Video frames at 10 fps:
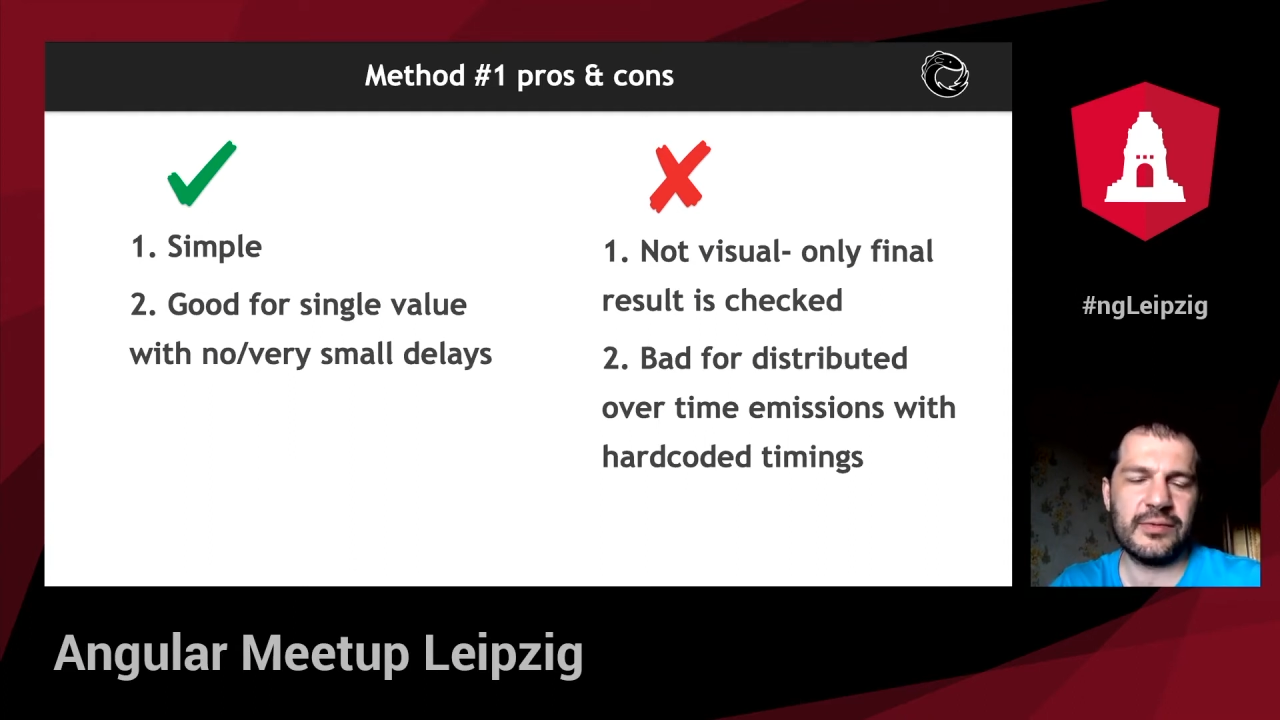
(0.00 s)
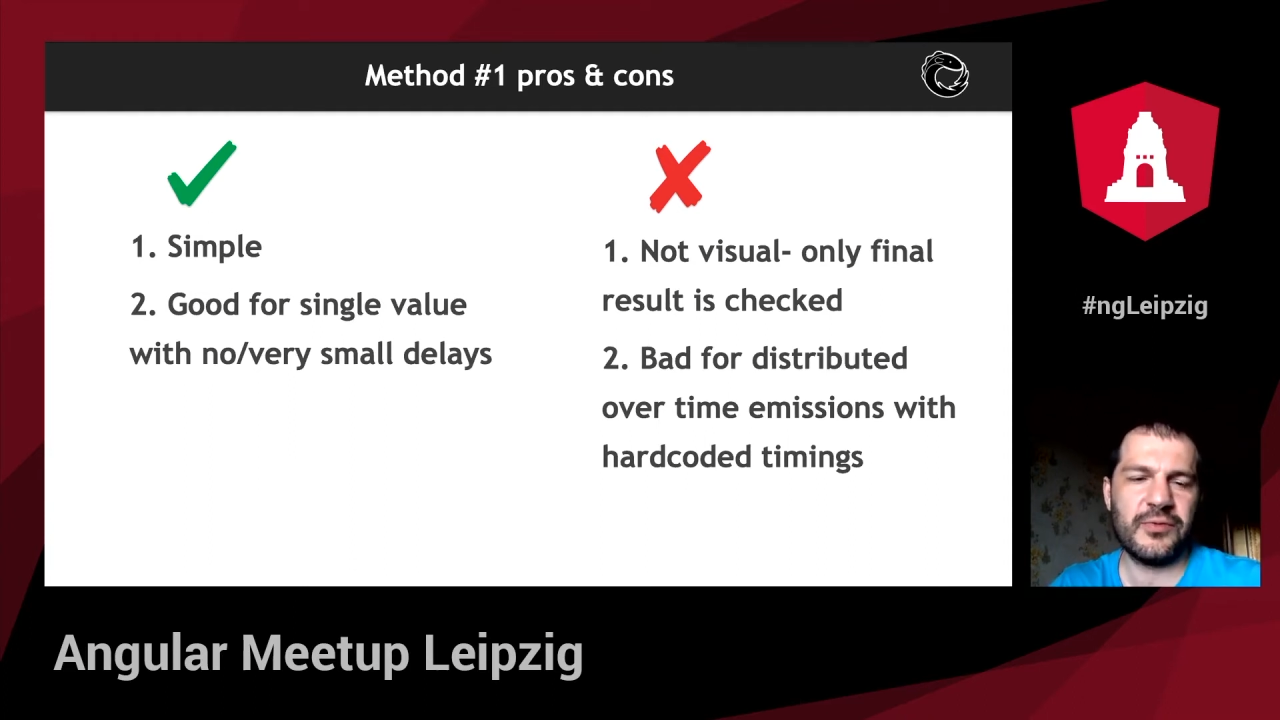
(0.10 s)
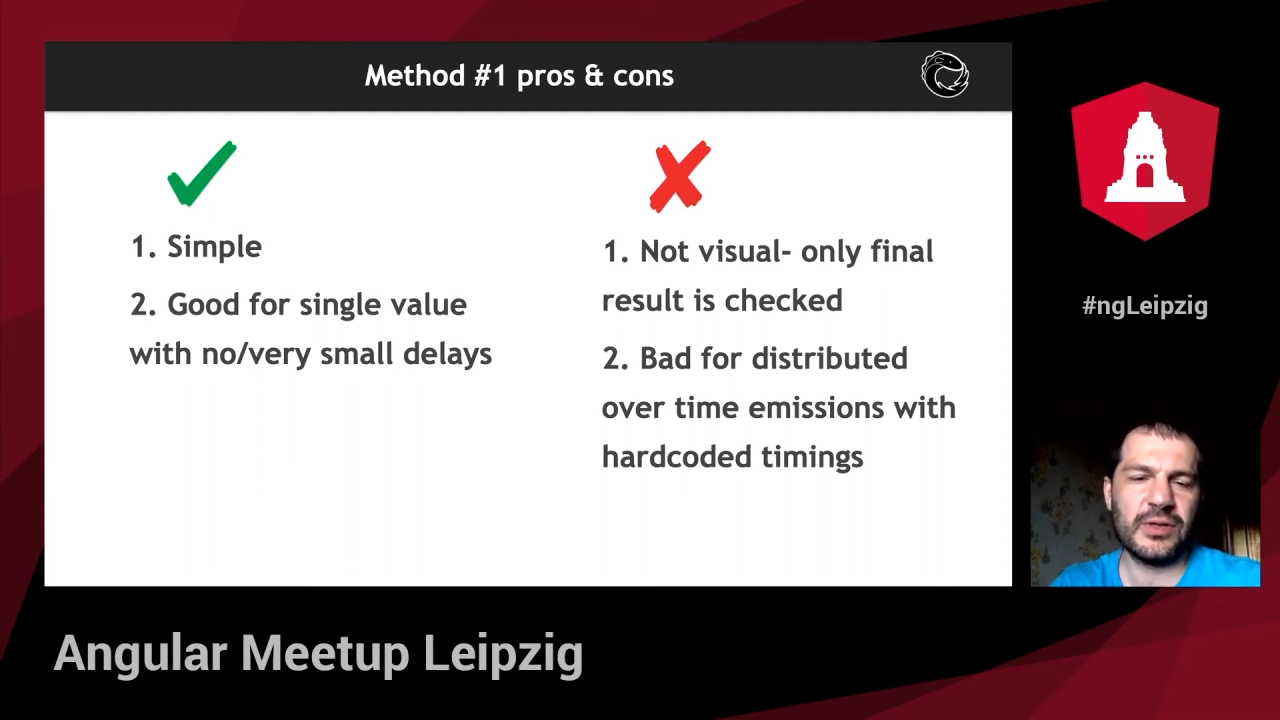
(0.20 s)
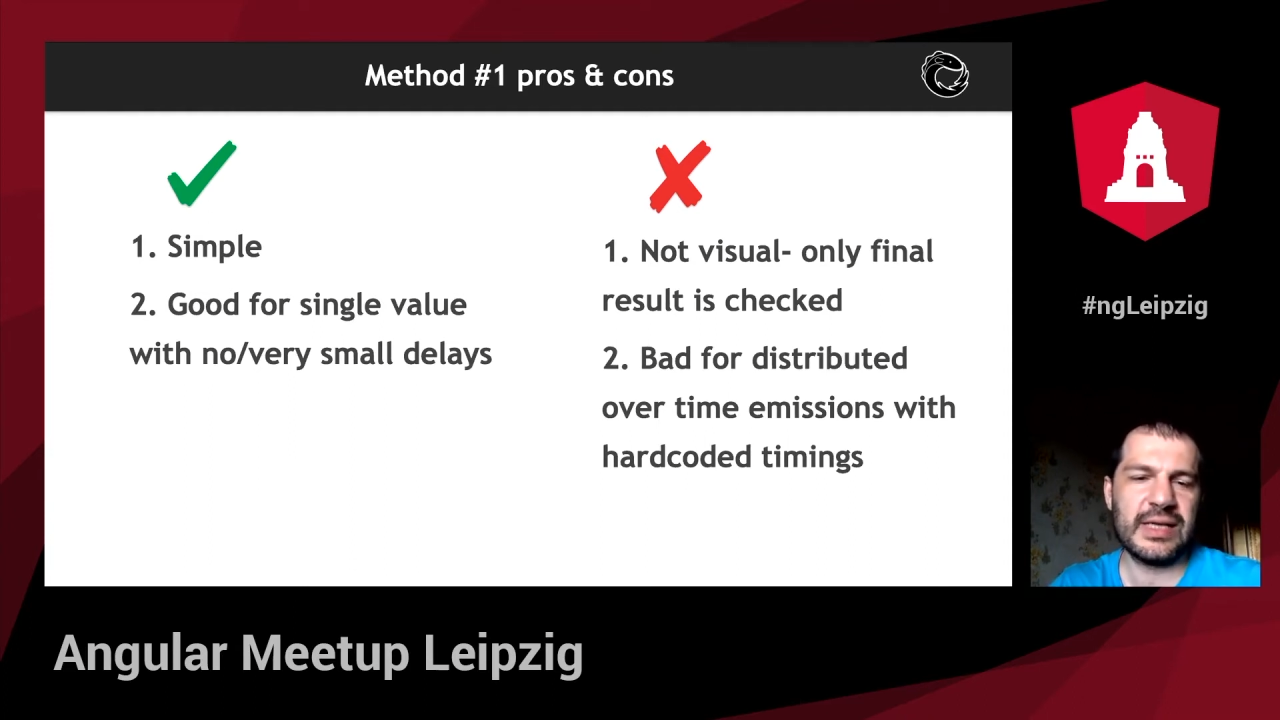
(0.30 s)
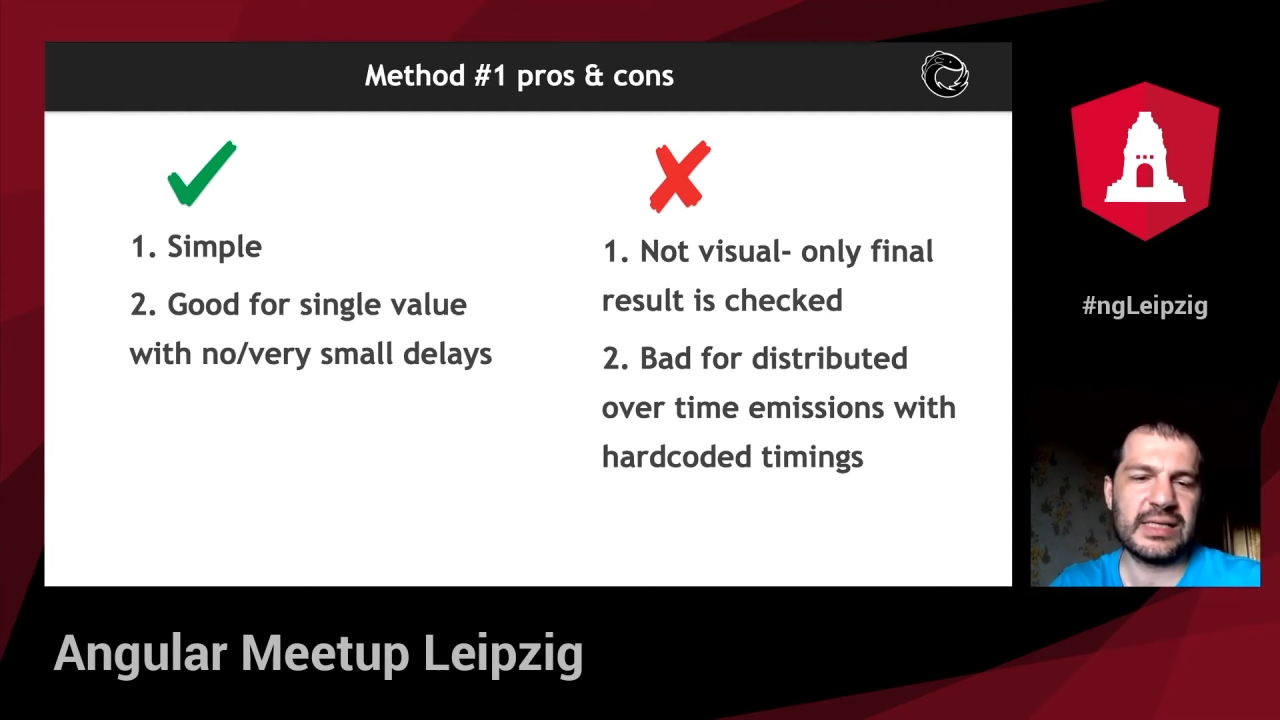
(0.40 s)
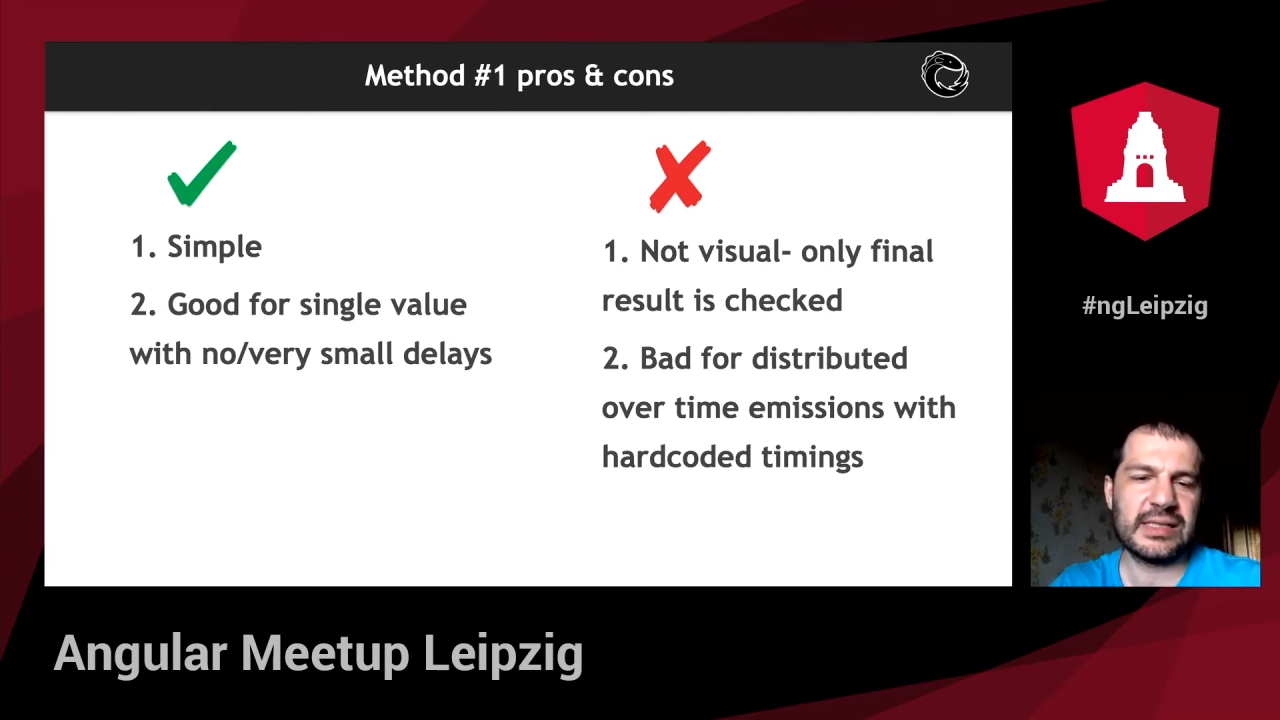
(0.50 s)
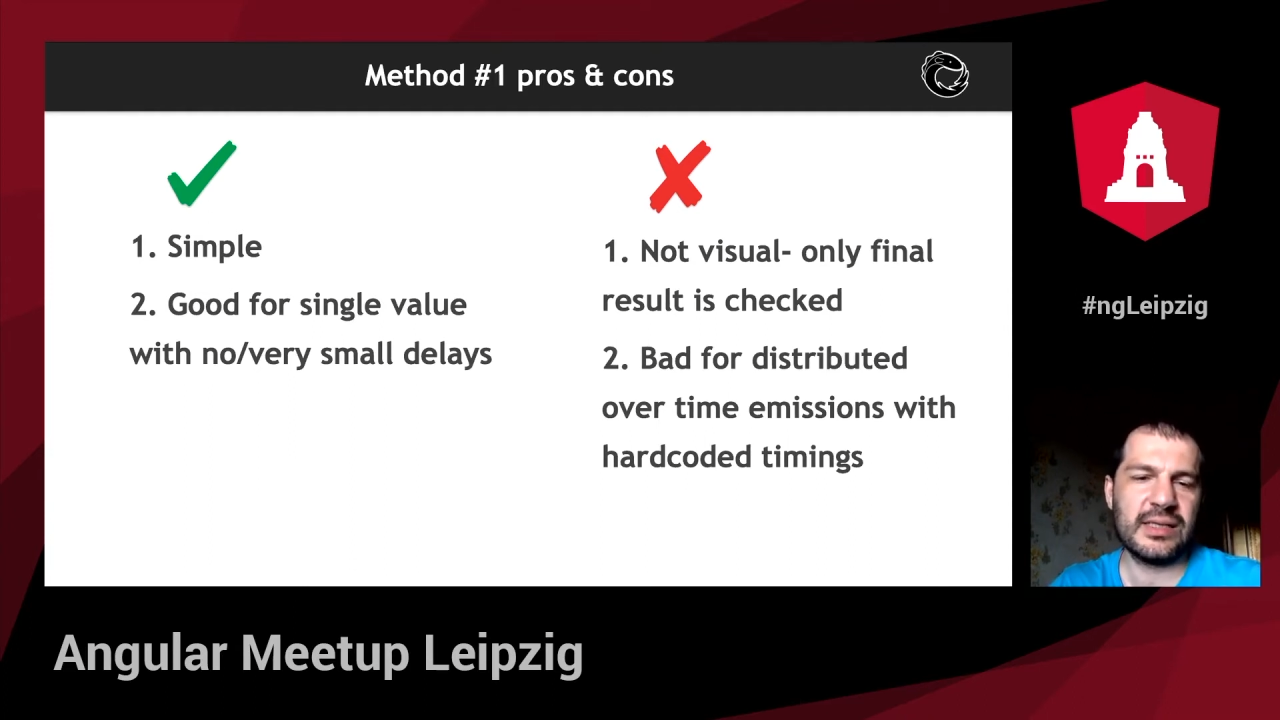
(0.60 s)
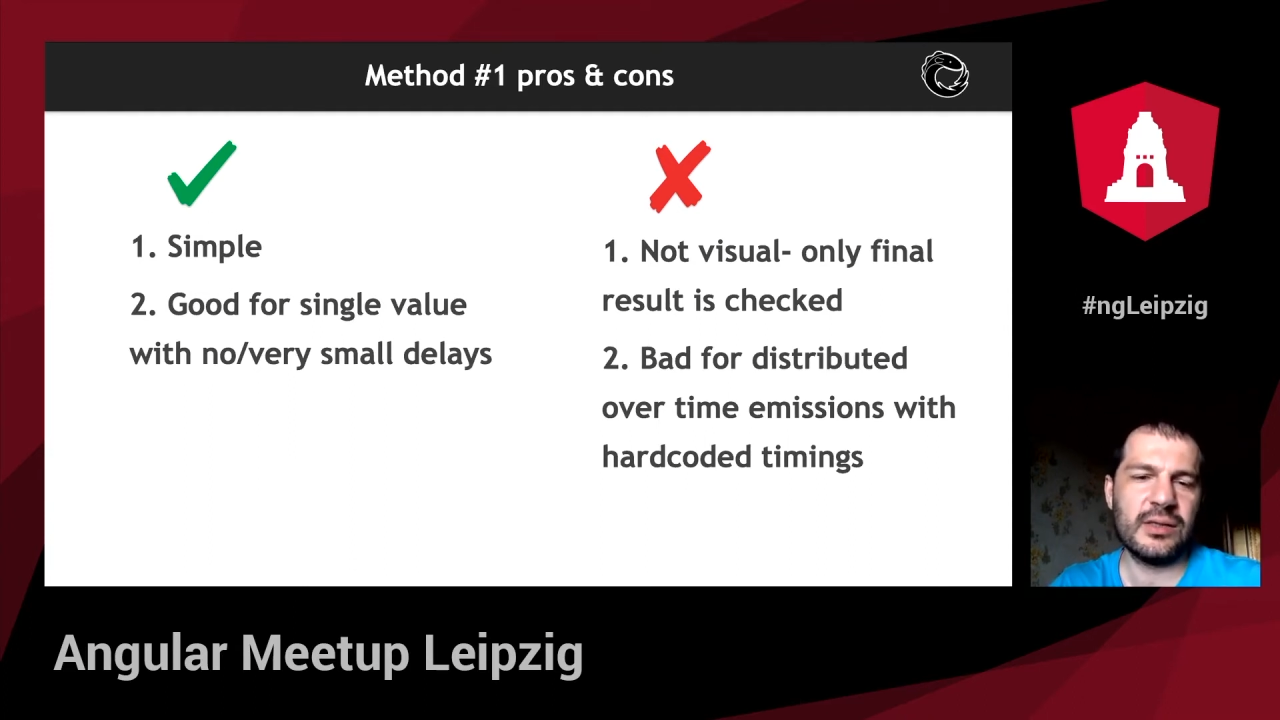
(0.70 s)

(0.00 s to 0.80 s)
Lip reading: for testing,